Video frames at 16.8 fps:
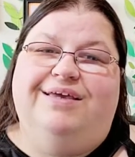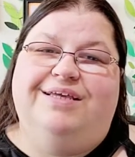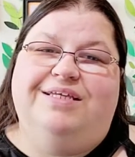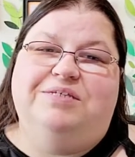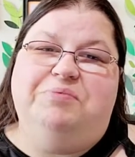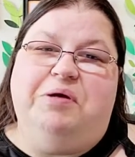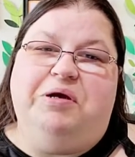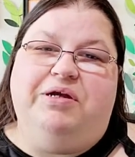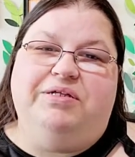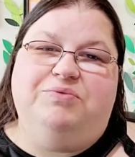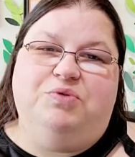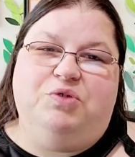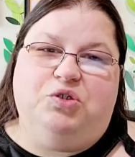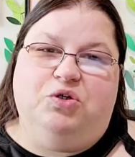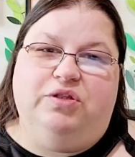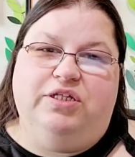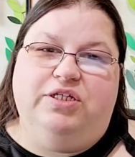experience with
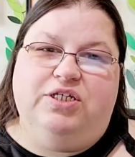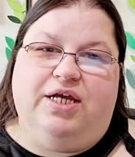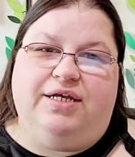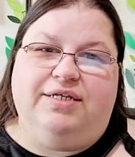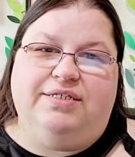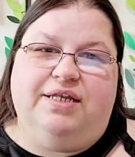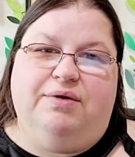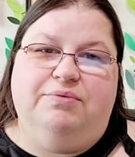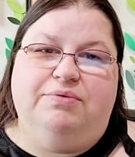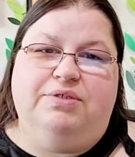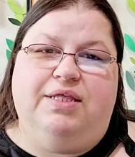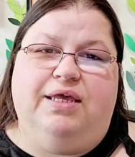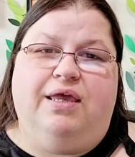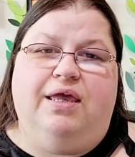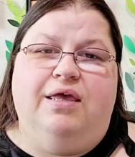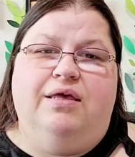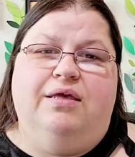Shirley Jackson, I was like,